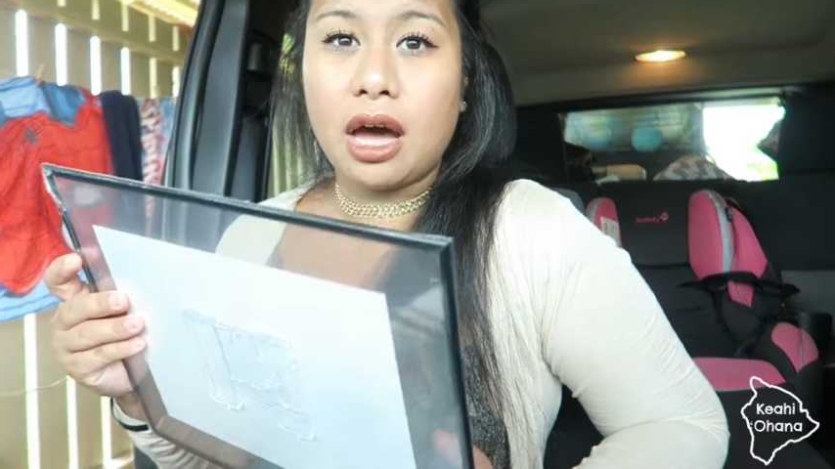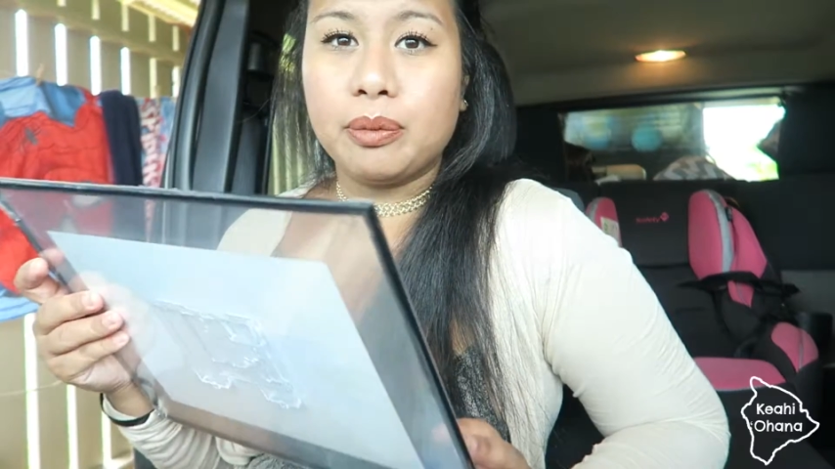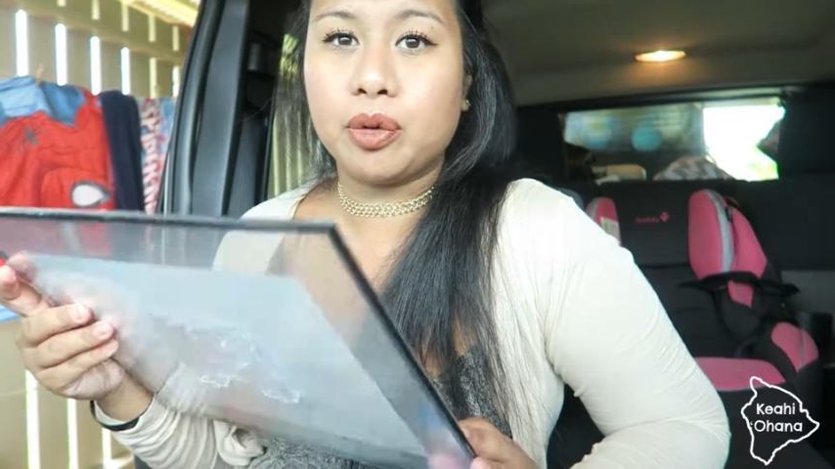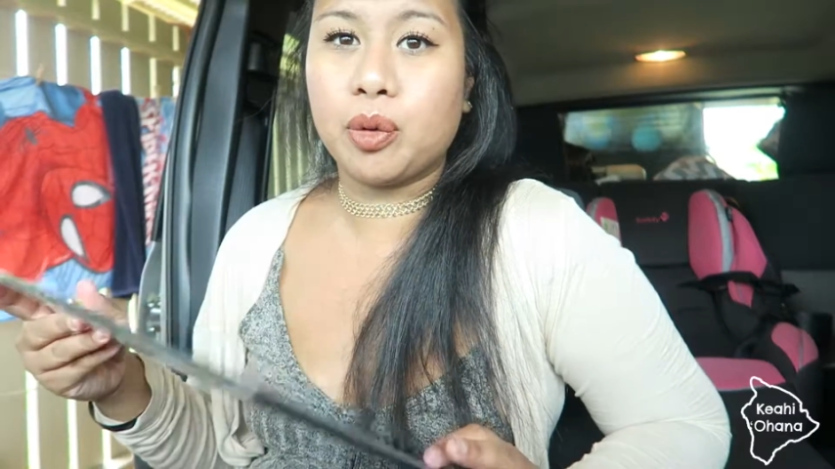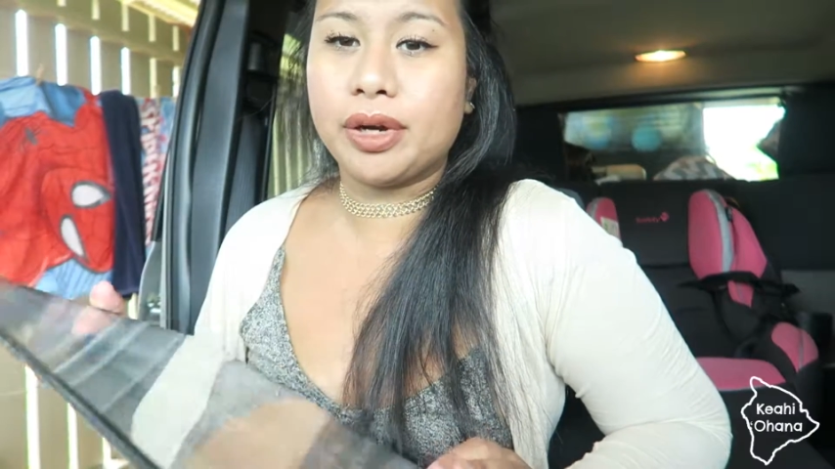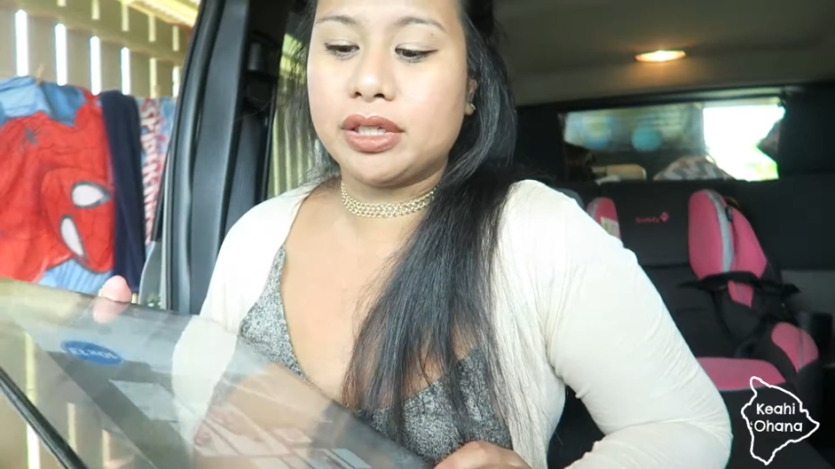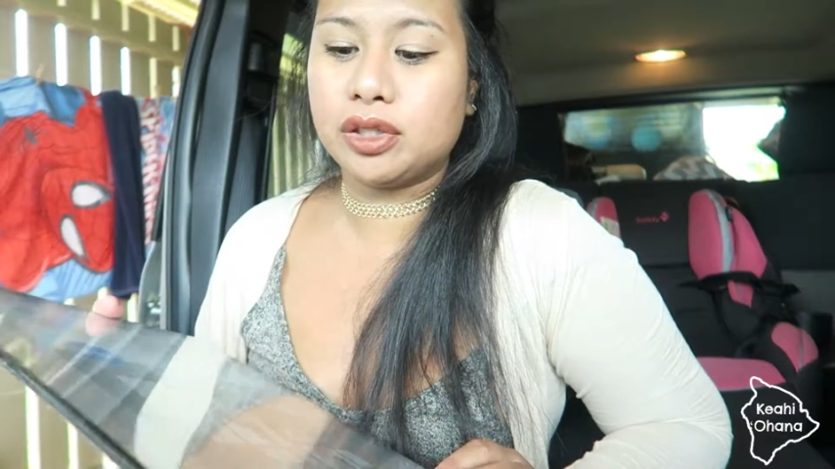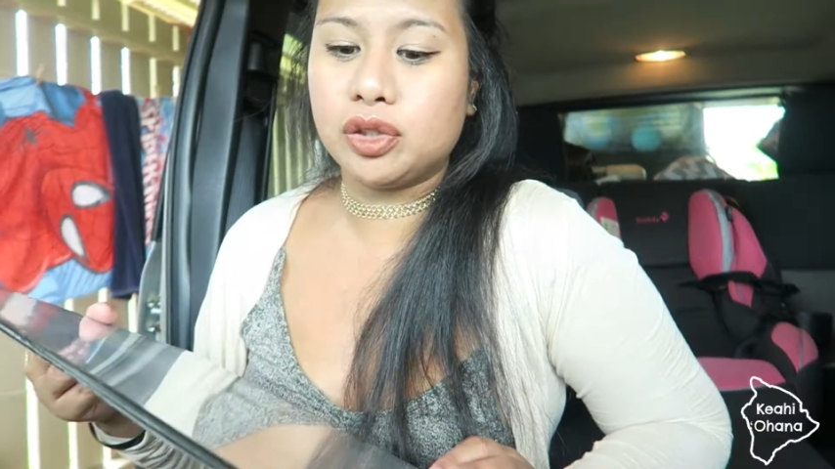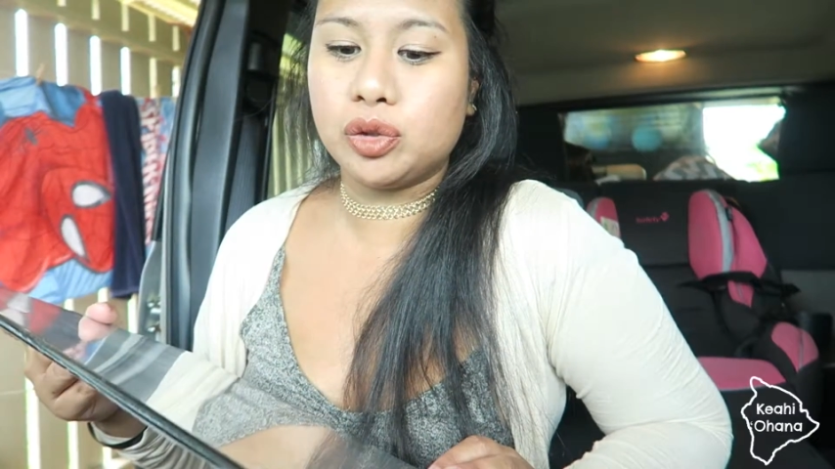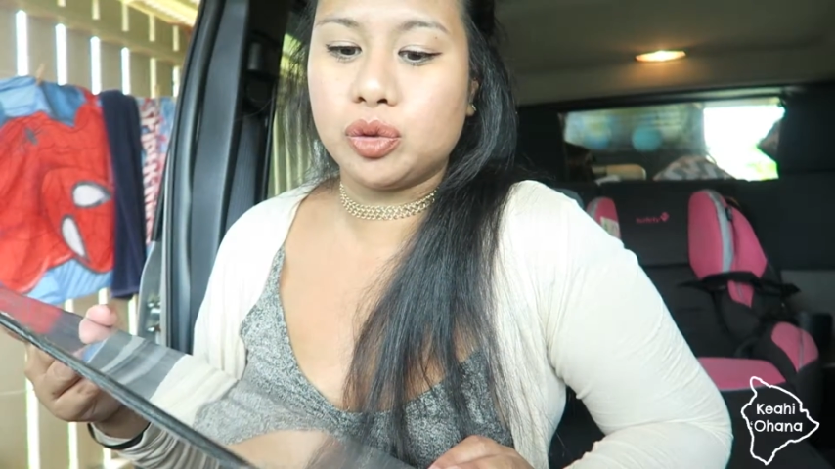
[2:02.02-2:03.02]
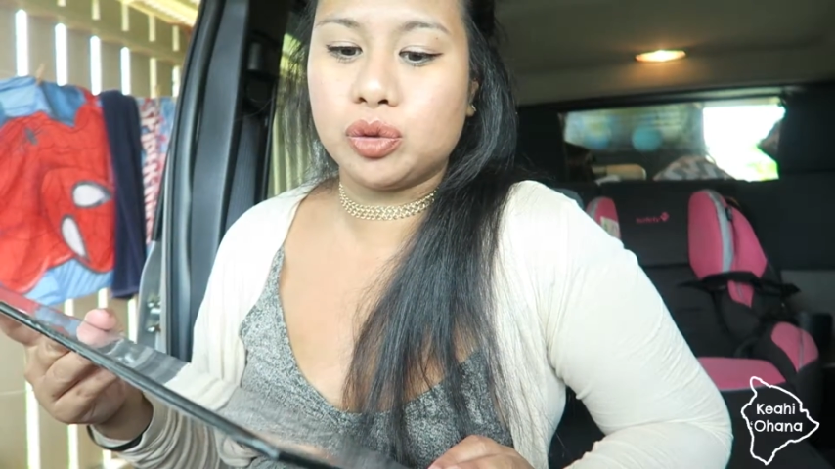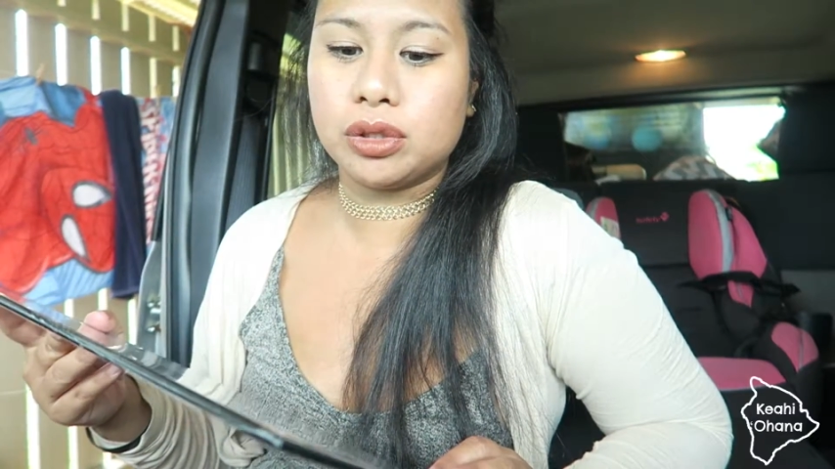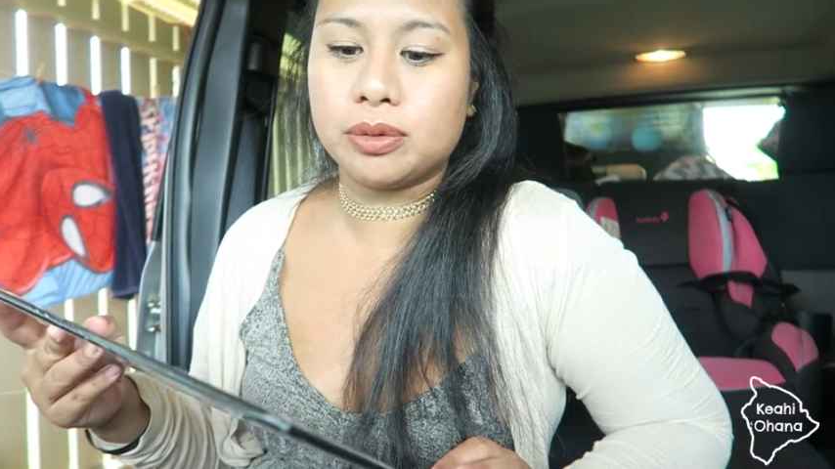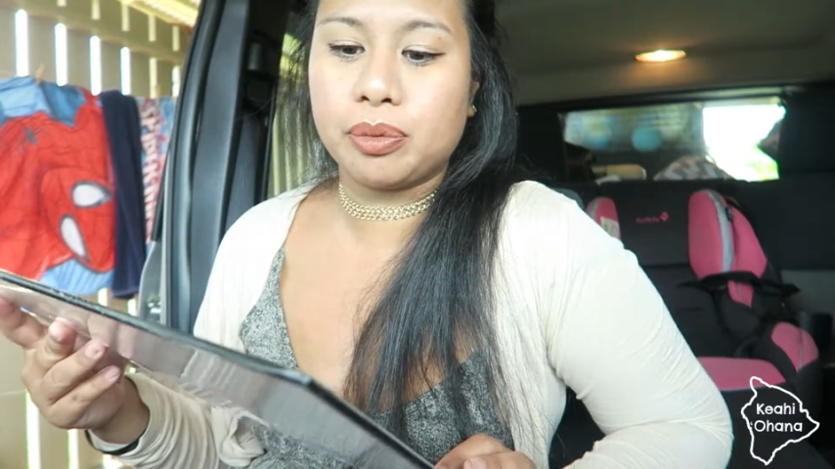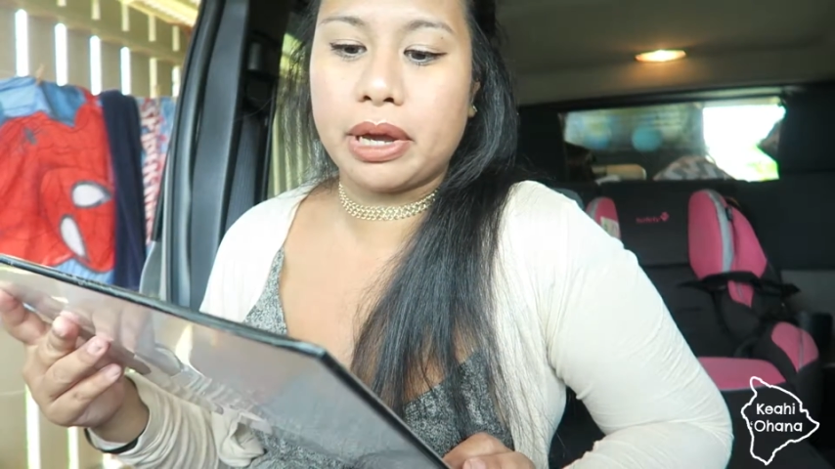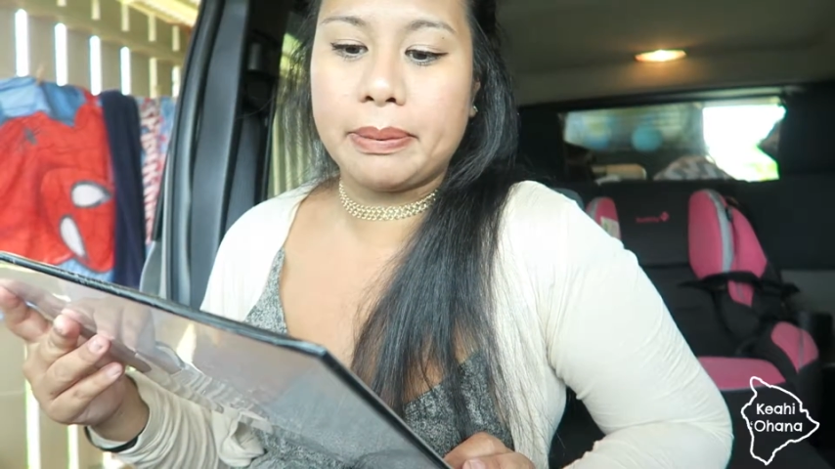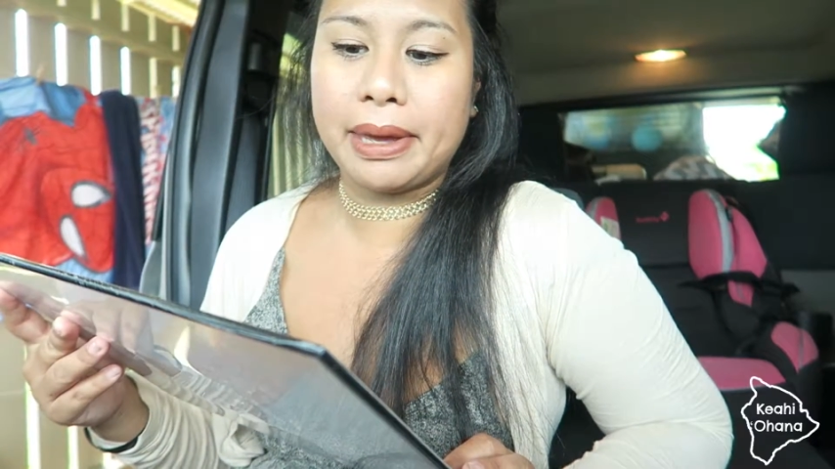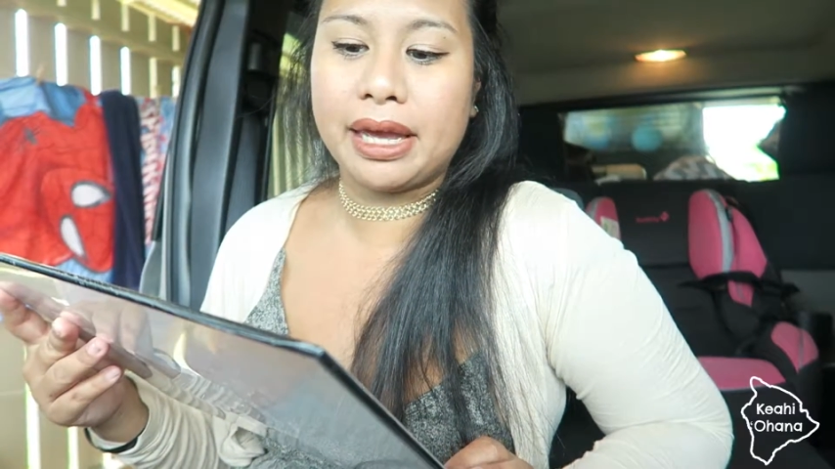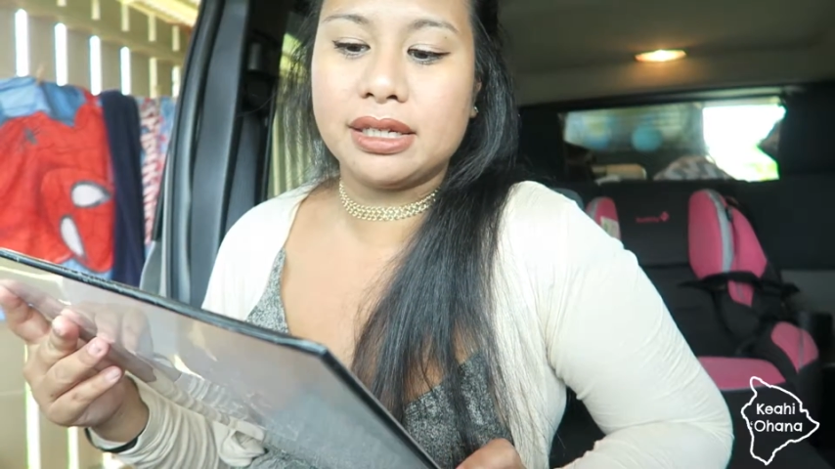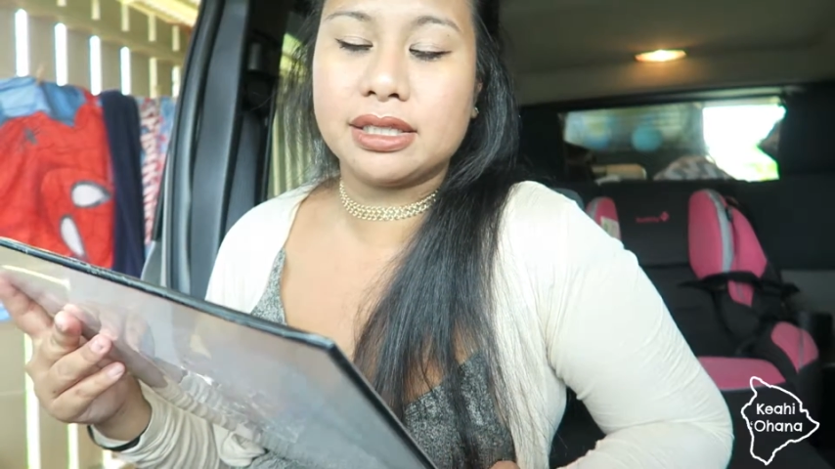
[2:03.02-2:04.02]
I'm going to spray
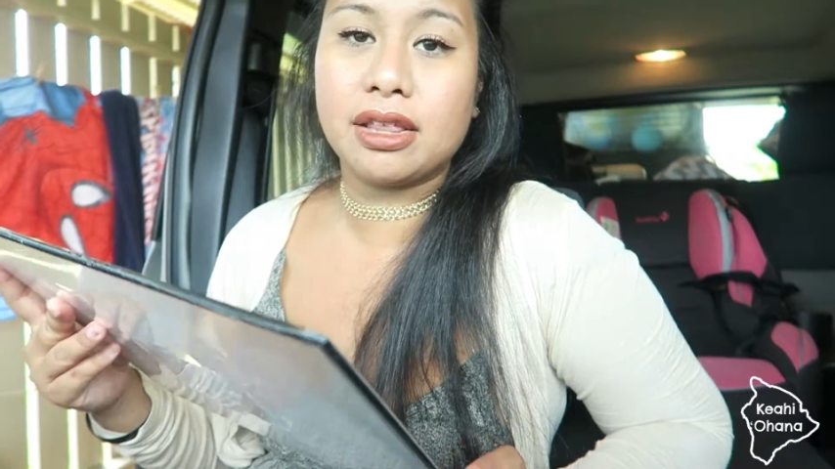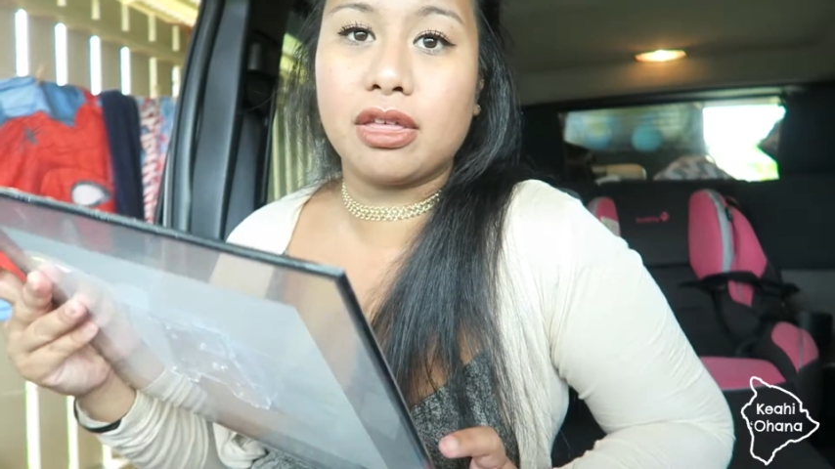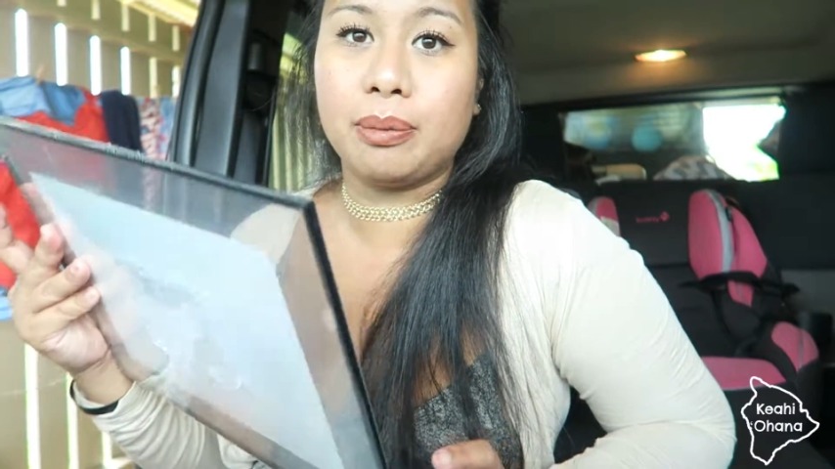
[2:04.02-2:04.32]
paint